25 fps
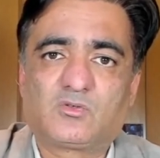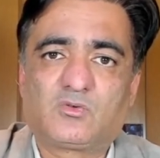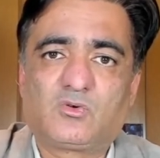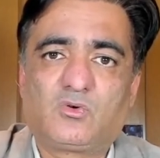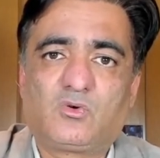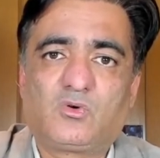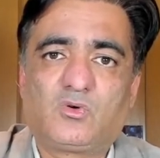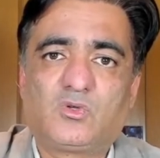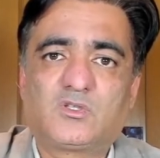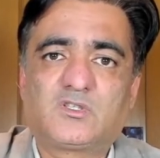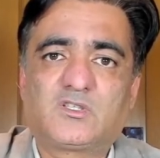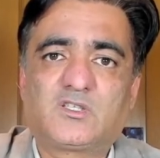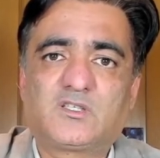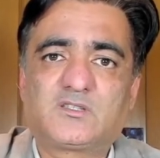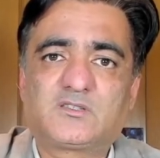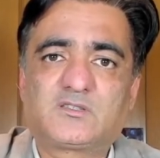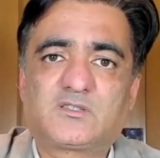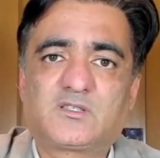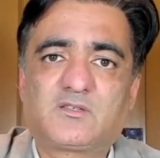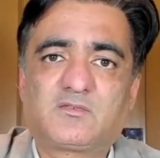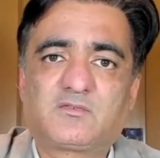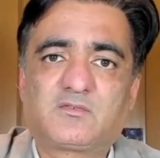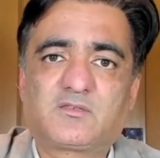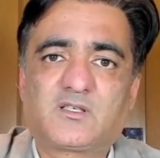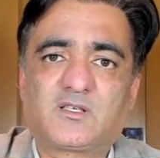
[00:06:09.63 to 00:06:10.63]
all these
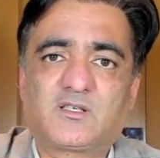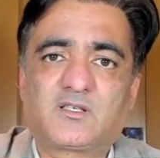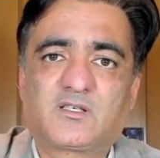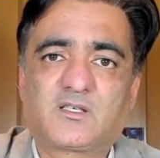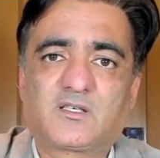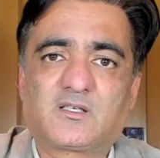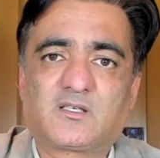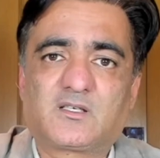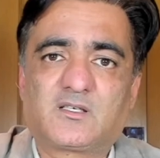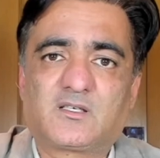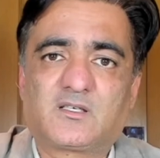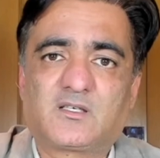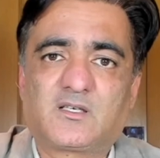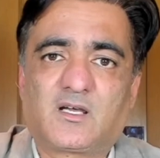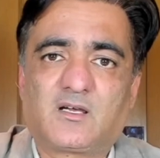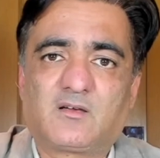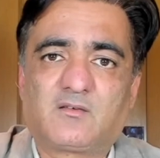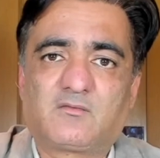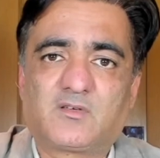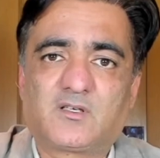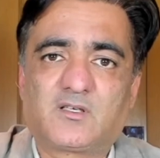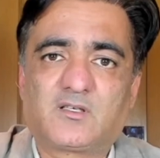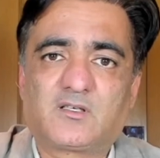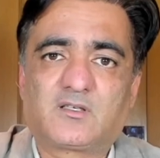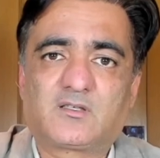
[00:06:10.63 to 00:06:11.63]
different
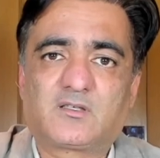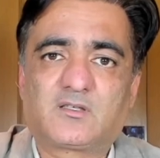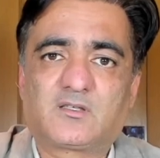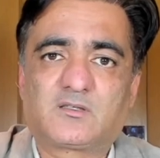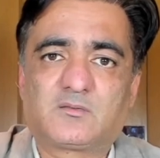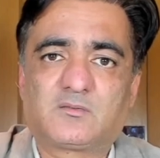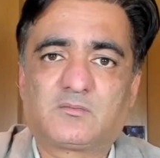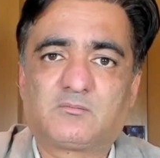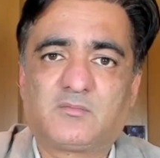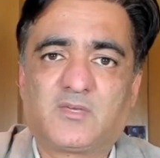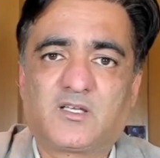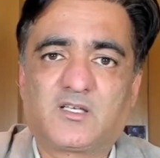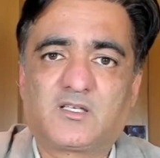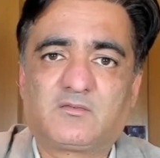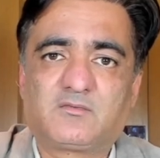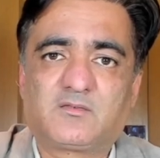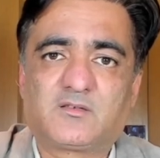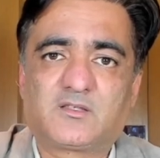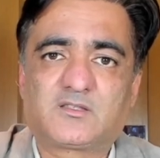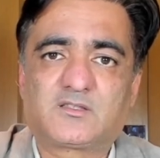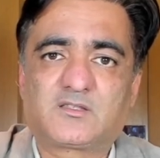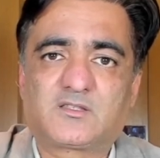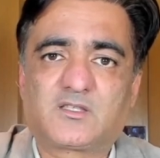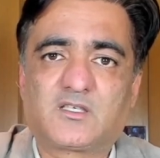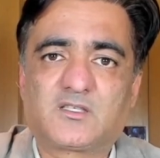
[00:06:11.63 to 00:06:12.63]
diverse
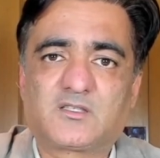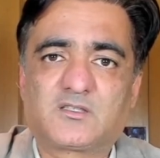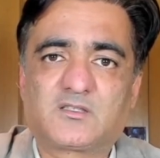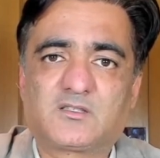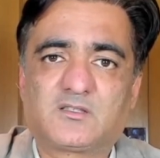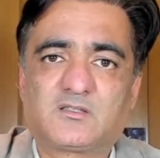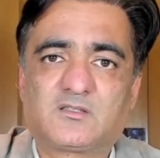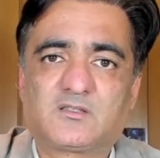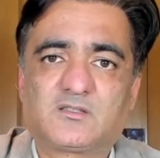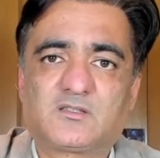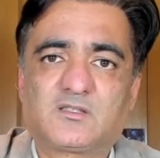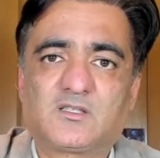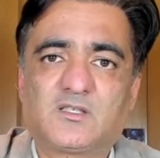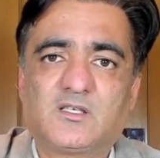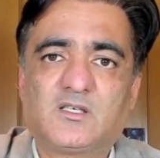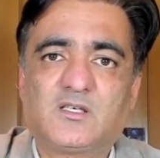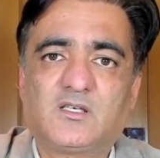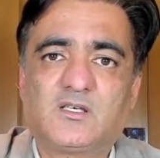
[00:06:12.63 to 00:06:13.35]
manifestations